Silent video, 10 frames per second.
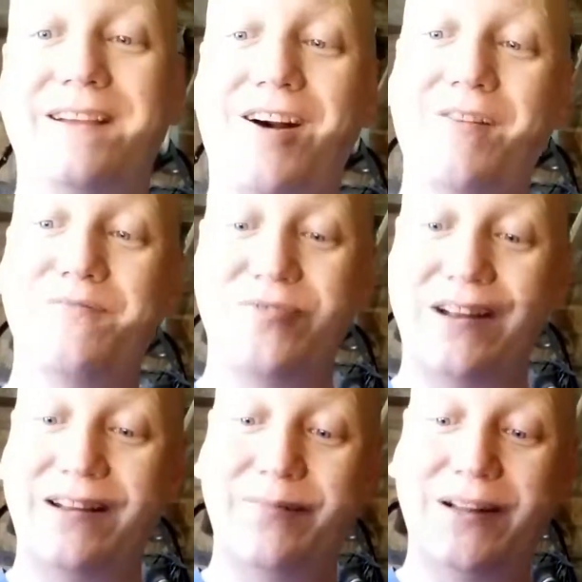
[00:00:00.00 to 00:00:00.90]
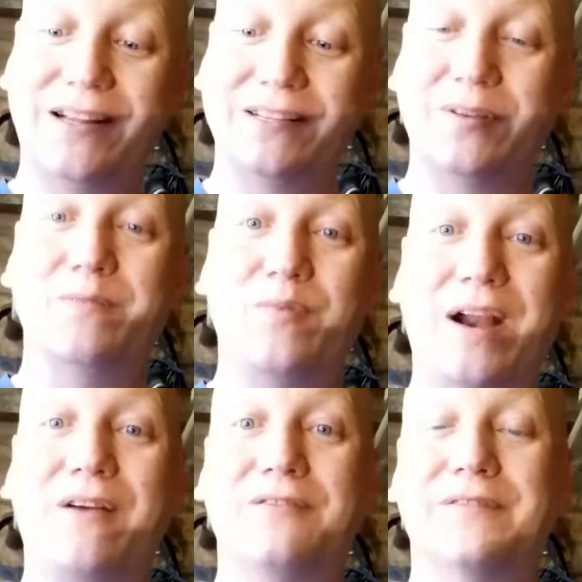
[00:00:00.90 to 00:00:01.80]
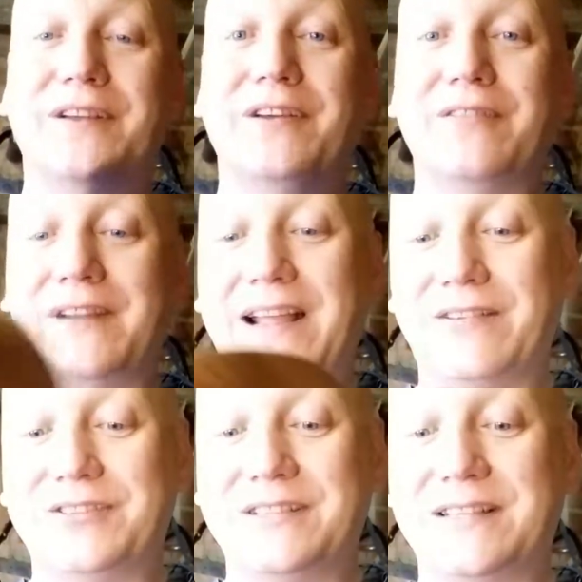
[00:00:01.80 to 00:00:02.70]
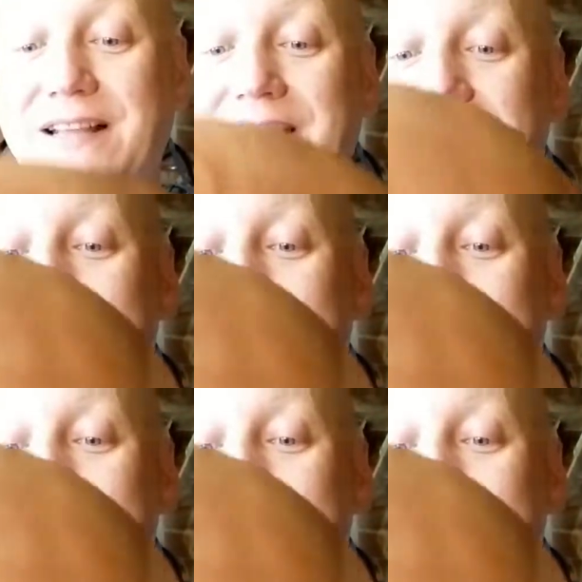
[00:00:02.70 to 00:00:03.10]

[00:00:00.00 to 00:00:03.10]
I'm really pleased and proud of her and how she's done.